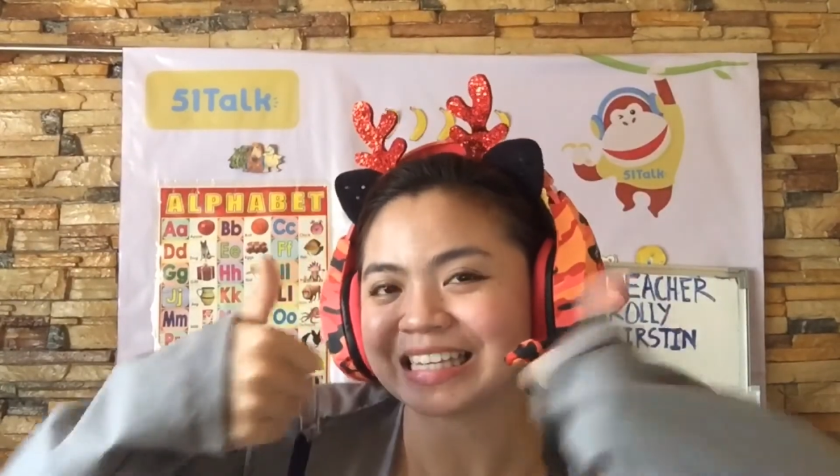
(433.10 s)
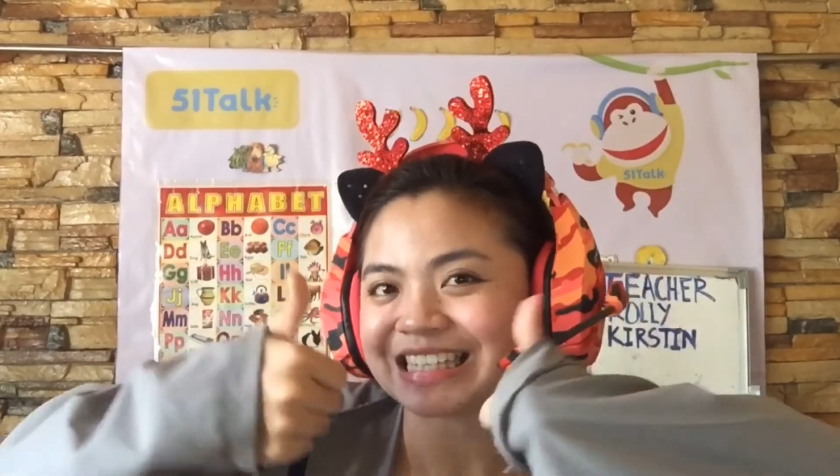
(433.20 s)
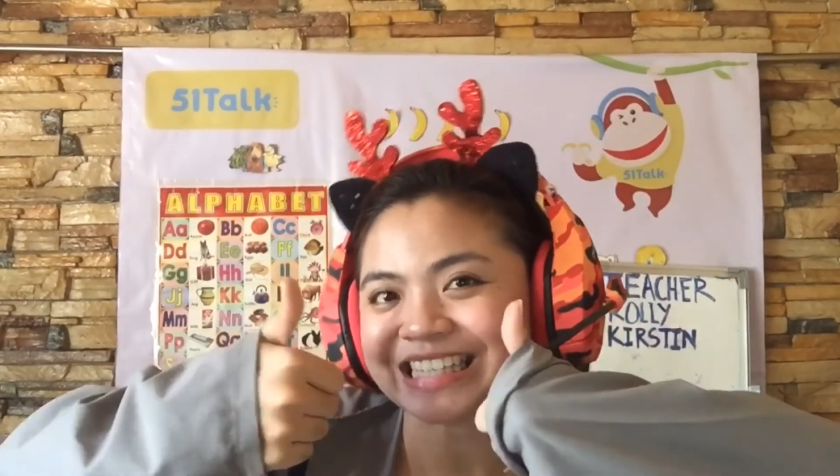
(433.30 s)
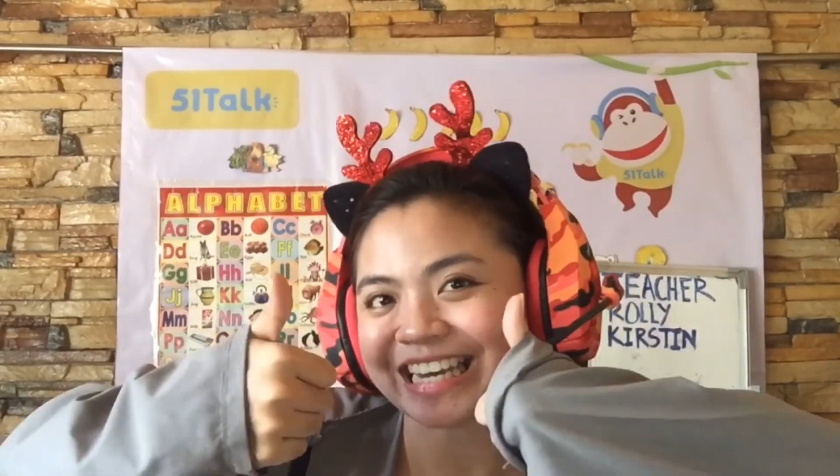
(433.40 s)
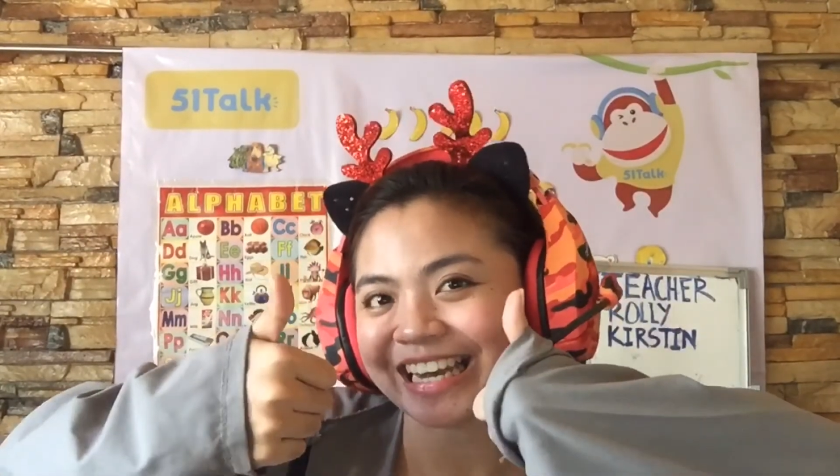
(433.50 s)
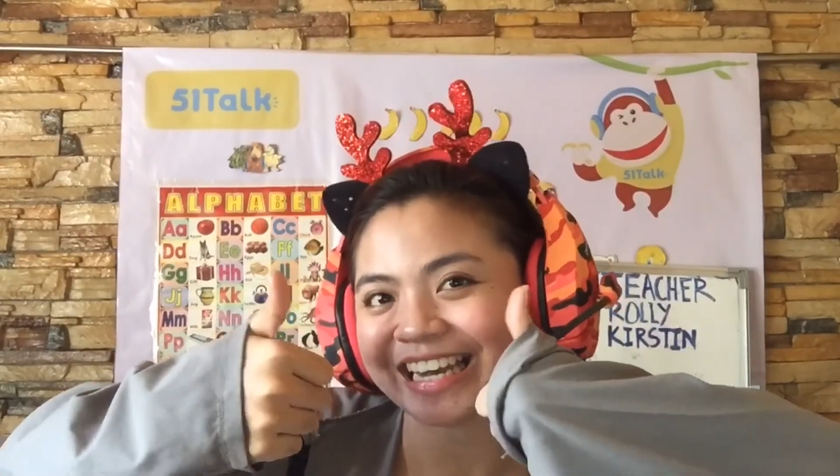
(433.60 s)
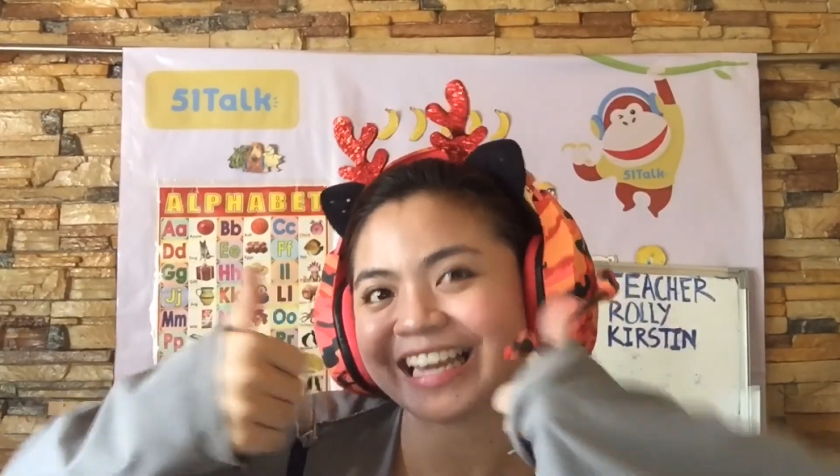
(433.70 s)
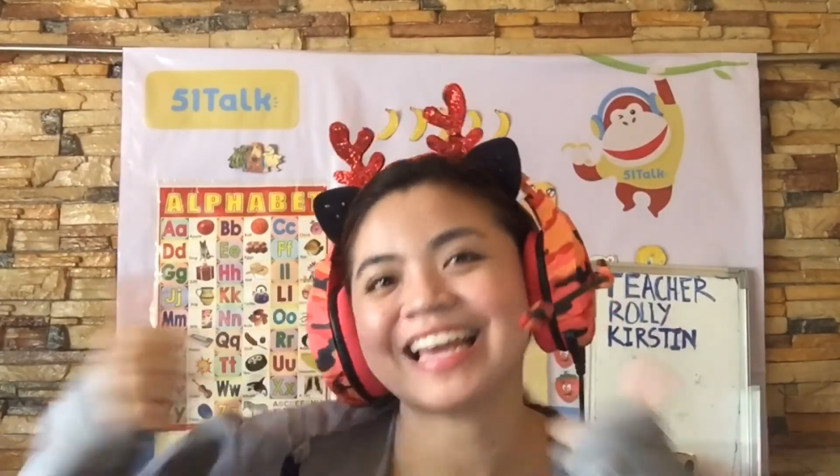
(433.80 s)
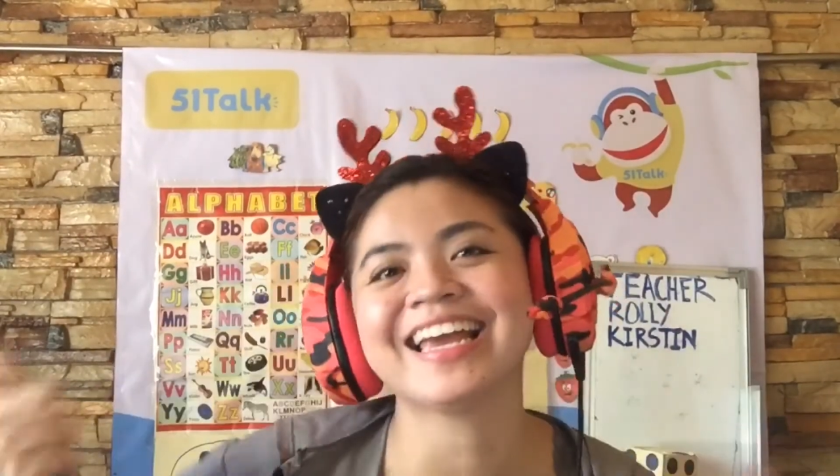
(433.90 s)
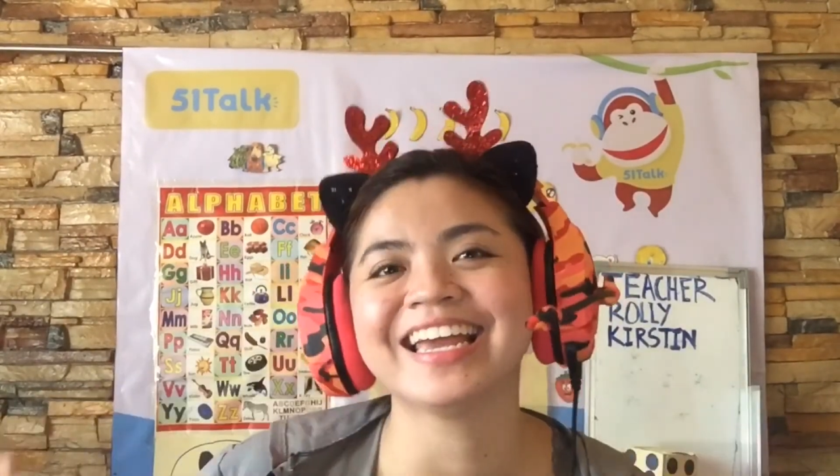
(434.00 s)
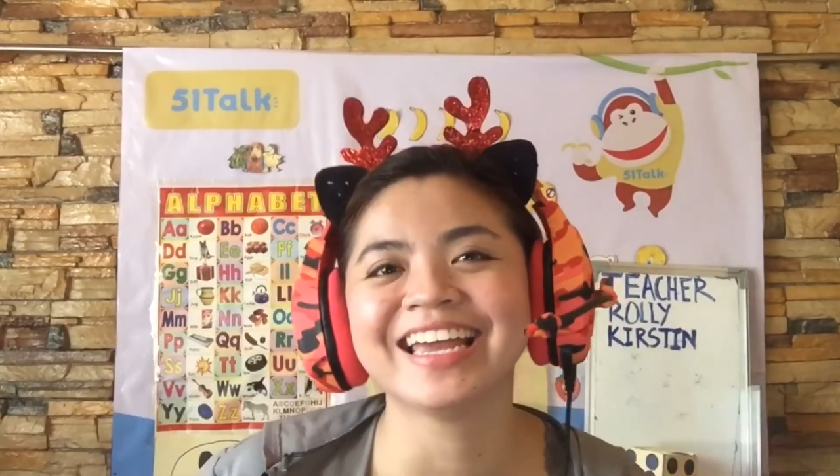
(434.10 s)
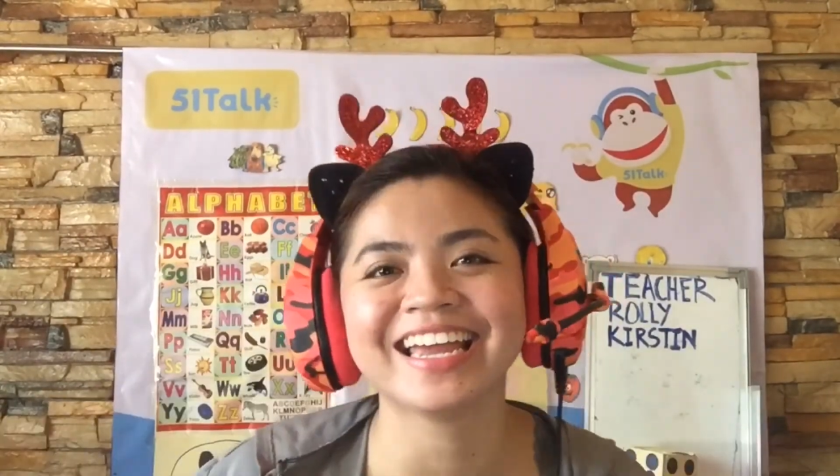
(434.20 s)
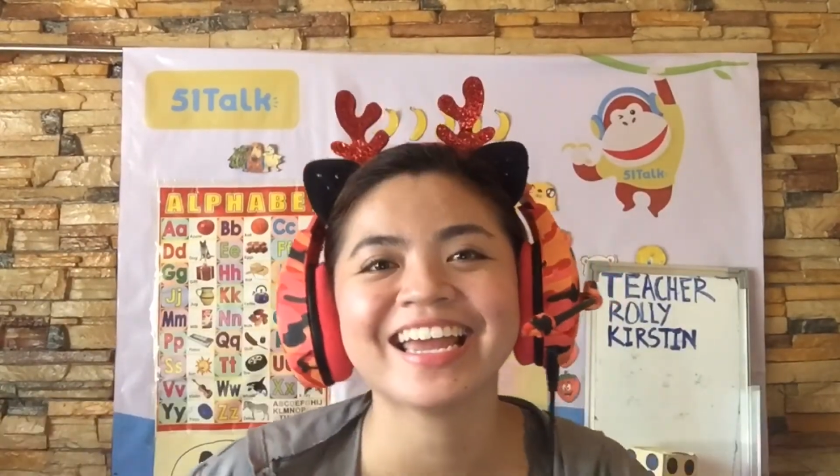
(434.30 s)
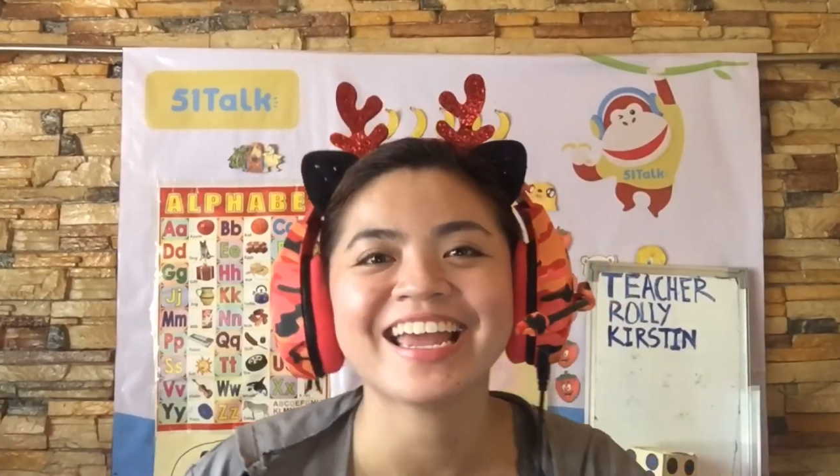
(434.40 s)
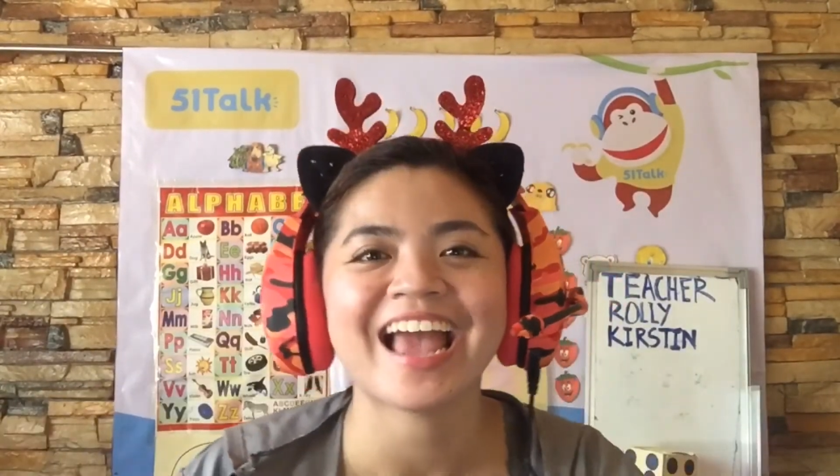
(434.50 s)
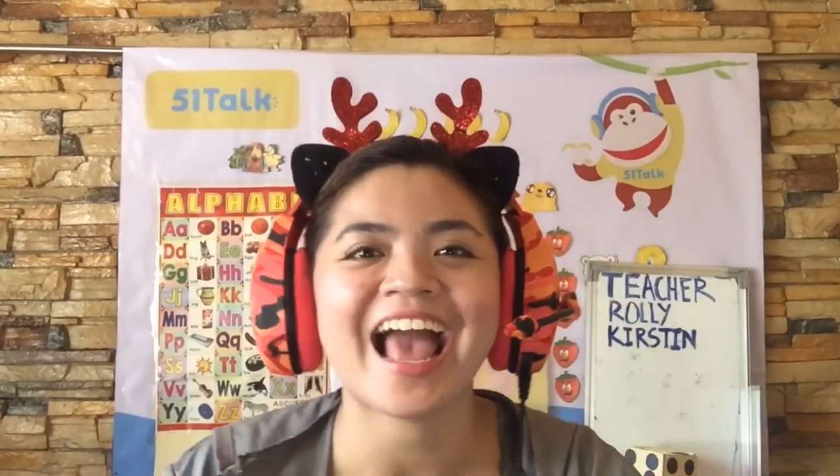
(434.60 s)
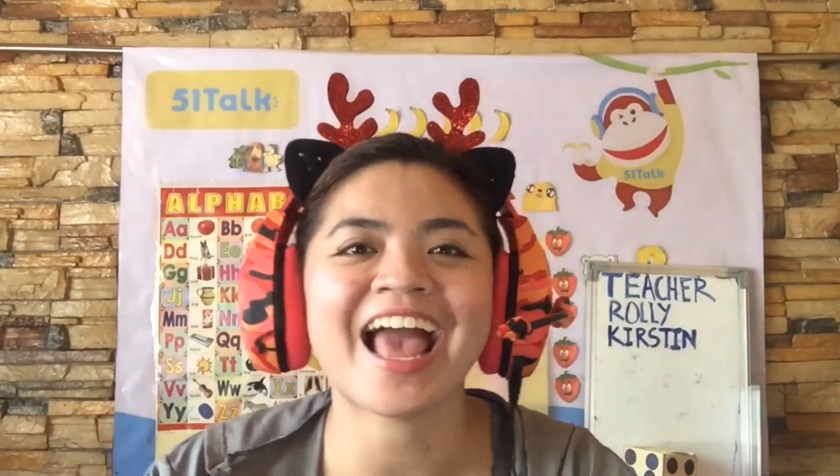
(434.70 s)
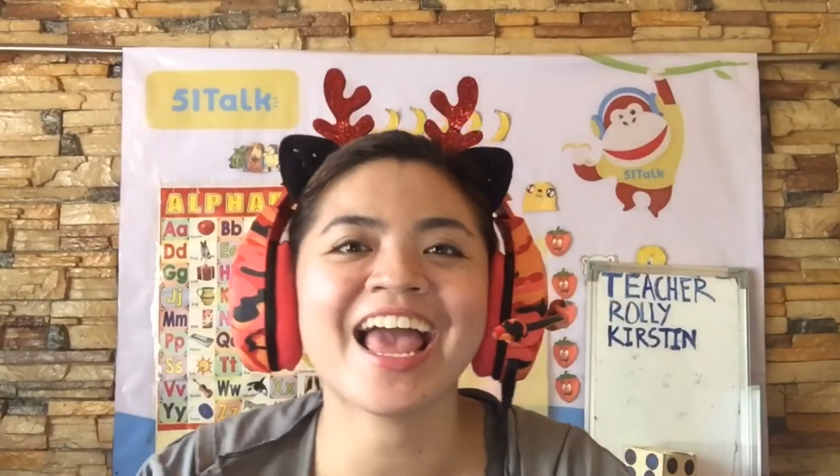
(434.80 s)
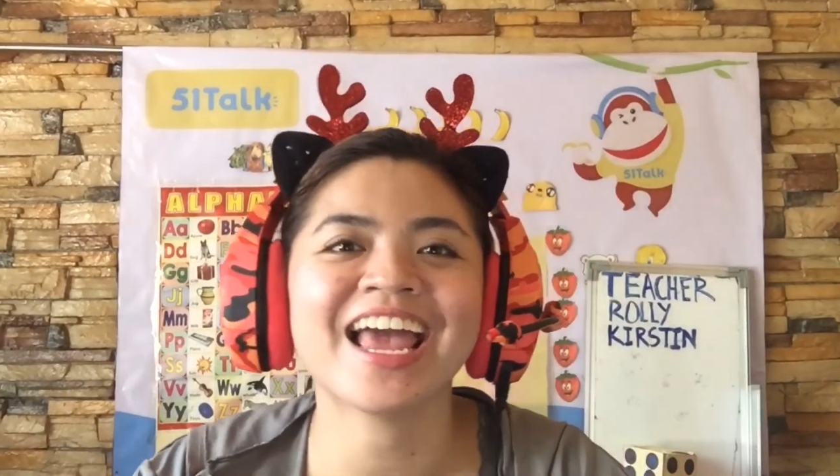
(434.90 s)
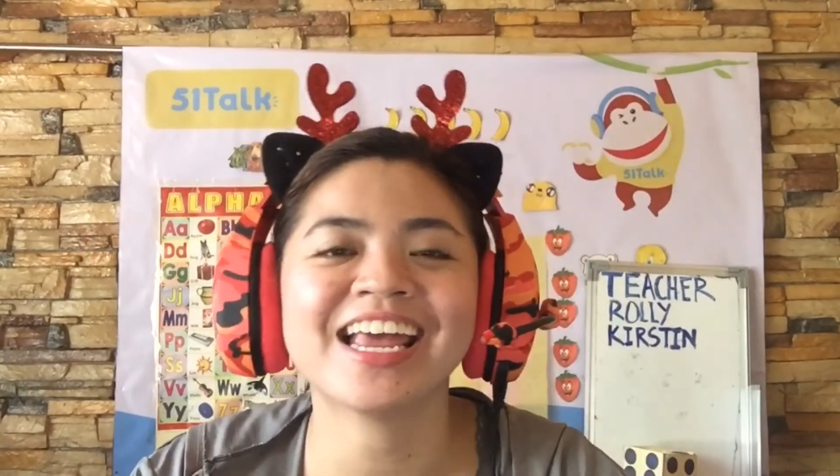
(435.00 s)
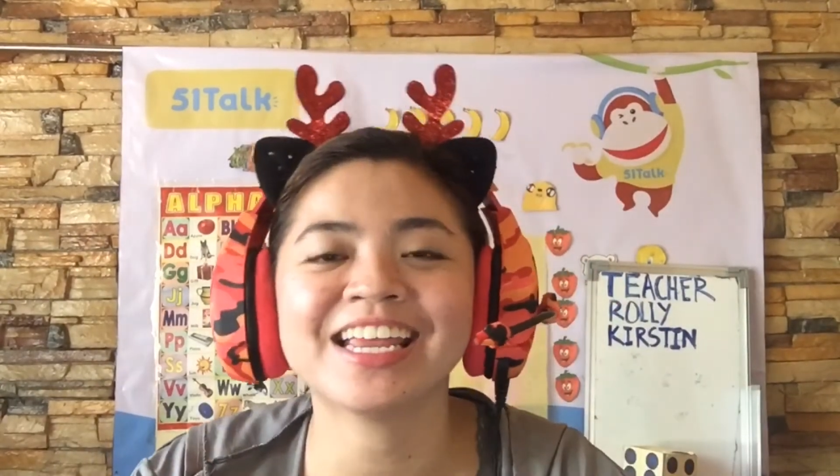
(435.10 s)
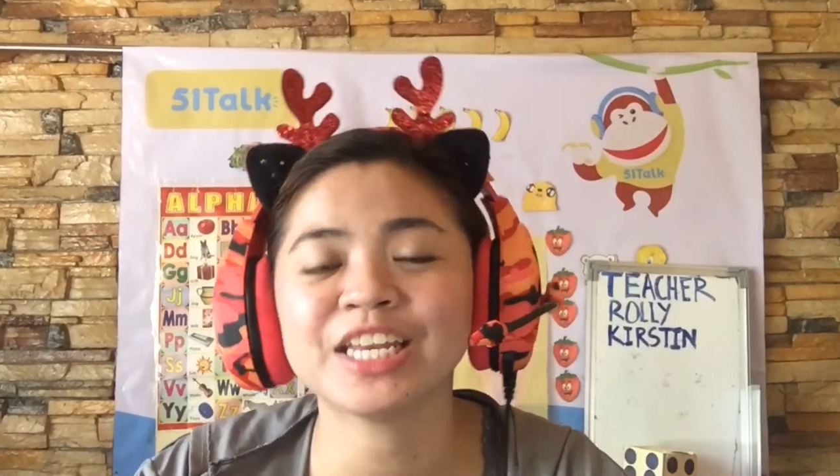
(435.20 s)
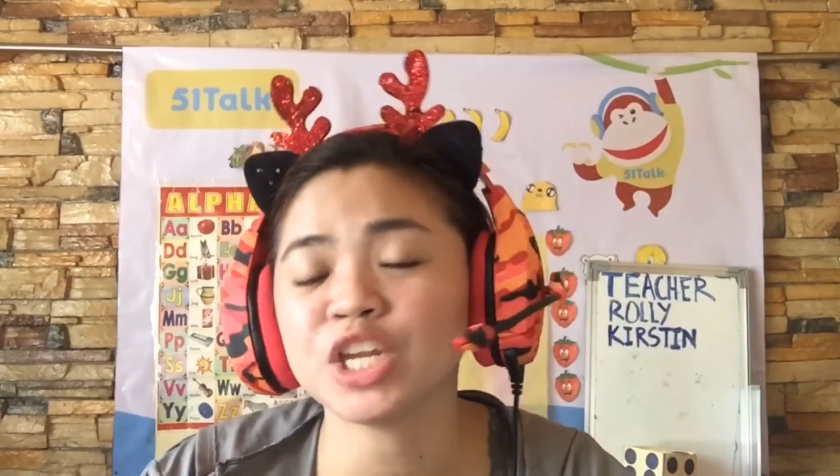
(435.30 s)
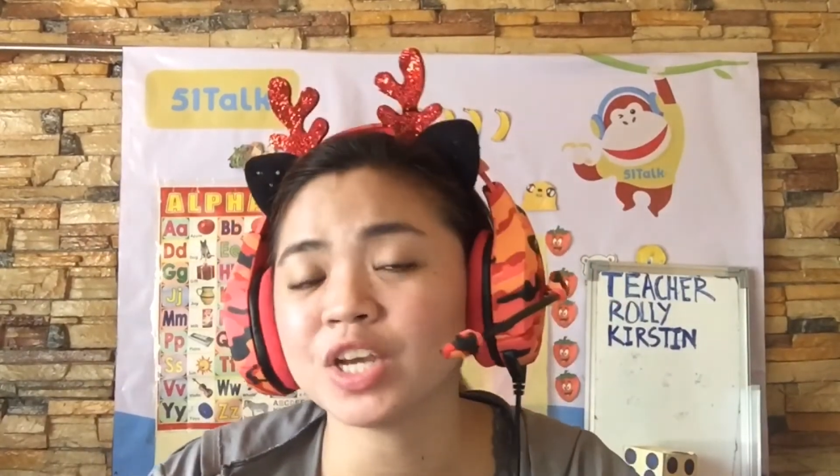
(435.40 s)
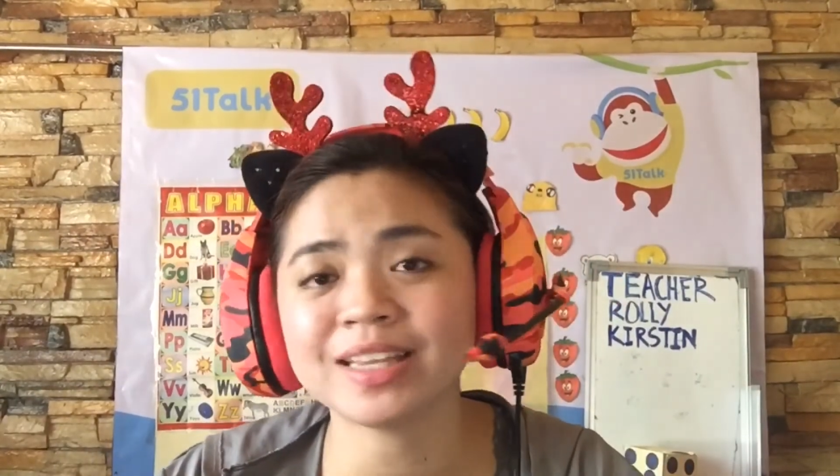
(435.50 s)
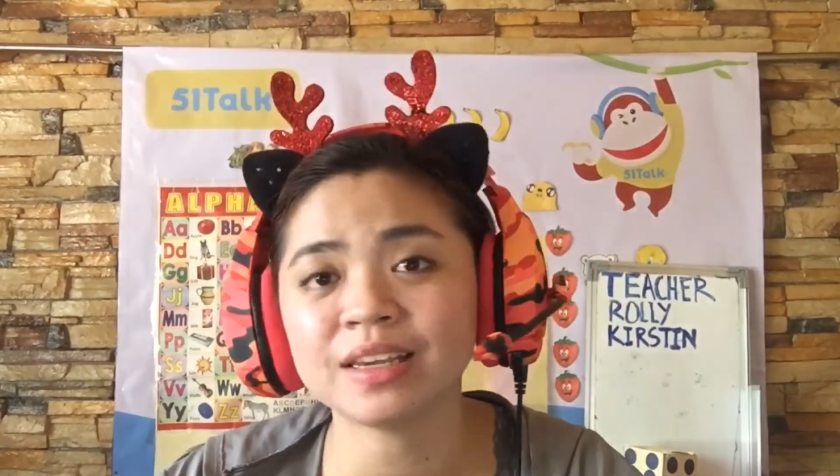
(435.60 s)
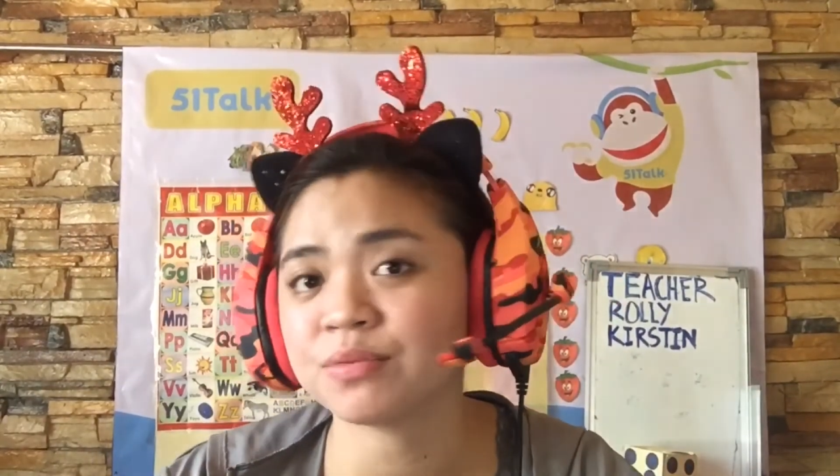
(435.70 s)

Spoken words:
Ding! And you can